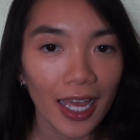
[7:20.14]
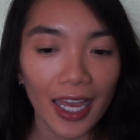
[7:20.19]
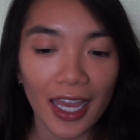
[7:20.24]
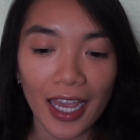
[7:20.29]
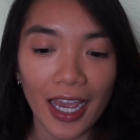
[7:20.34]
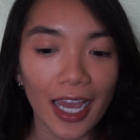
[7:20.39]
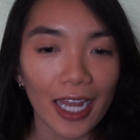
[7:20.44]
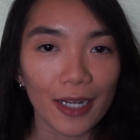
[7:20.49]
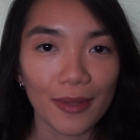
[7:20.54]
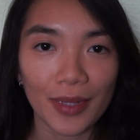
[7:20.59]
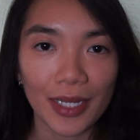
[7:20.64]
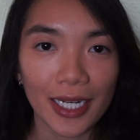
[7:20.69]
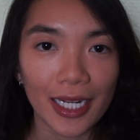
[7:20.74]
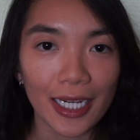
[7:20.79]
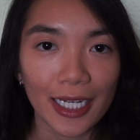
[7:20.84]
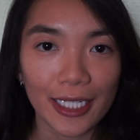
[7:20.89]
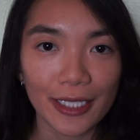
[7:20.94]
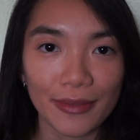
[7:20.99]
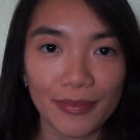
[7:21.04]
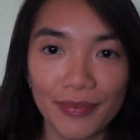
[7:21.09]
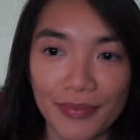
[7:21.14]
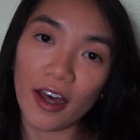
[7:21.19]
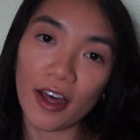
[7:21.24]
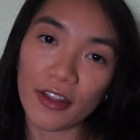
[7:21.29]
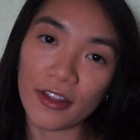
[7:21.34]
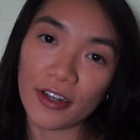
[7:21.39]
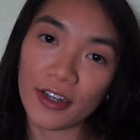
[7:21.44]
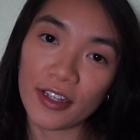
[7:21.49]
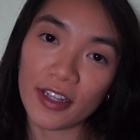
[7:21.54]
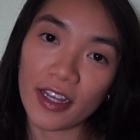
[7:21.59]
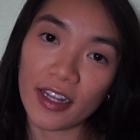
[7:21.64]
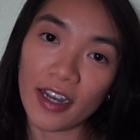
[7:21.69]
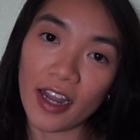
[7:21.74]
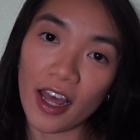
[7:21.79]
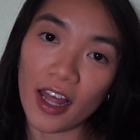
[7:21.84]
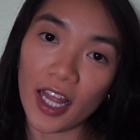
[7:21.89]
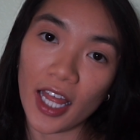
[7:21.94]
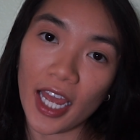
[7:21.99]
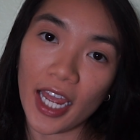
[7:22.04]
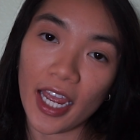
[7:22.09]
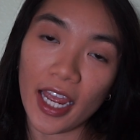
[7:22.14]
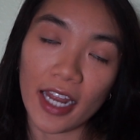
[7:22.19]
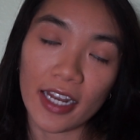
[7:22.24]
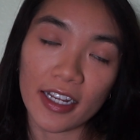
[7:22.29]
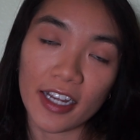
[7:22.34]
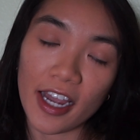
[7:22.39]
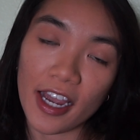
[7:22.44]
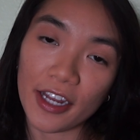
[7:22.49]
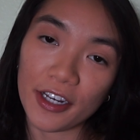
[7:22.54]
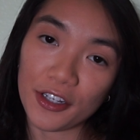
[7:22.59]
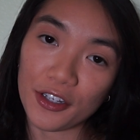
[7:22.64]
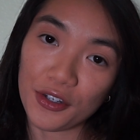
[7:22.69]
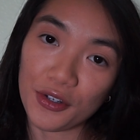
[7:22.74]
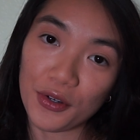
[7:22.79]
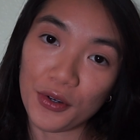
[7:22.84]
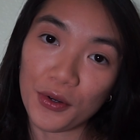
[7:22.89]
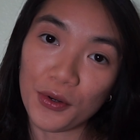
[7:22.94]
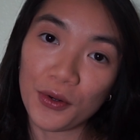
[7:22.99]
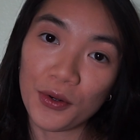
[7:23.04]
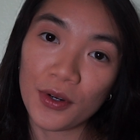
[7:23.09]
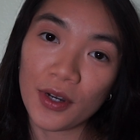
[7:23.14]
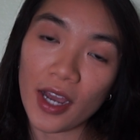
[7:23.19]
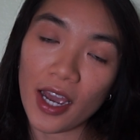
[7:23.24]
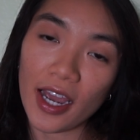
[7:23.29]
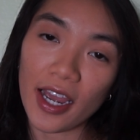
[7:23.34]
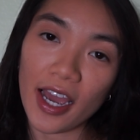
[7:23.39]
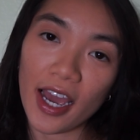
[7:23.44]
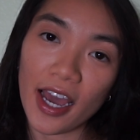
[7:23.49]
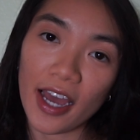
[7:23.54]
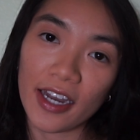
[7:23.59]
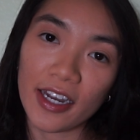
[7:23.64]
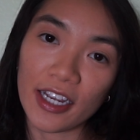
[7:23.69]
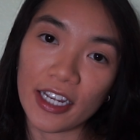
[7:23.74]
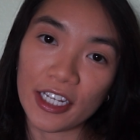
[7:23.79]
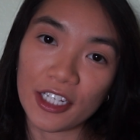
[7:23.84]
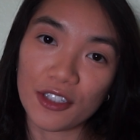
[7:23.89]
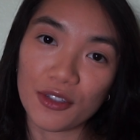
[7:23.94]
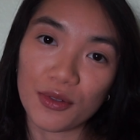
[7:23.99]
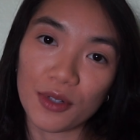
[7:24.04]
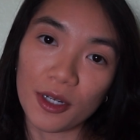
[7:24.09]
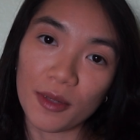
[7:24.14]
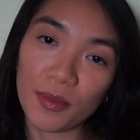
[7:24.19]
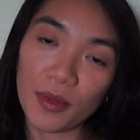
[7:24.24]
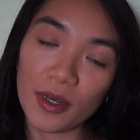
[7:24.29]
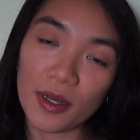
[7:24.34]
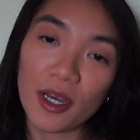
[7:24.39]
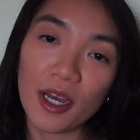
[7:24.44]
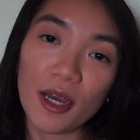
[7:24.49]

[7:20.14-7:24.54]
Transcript: it had to be done other than la and cancun i had a trip